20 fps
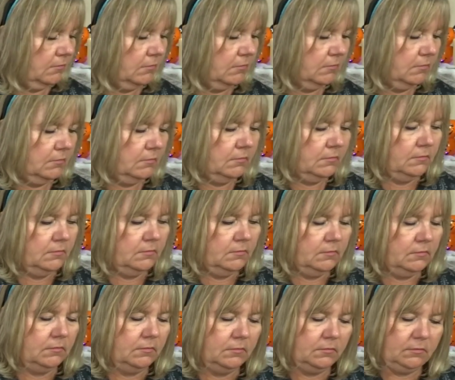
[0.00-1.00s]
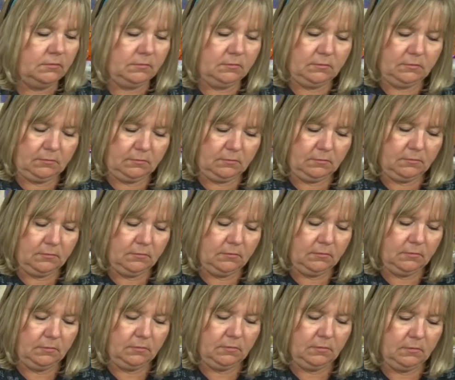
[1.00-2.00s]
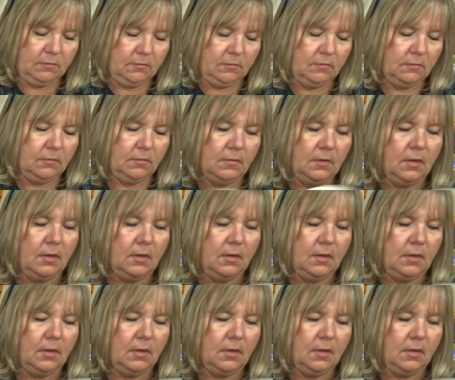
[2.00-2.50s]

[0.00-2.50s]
The person shown says nothing.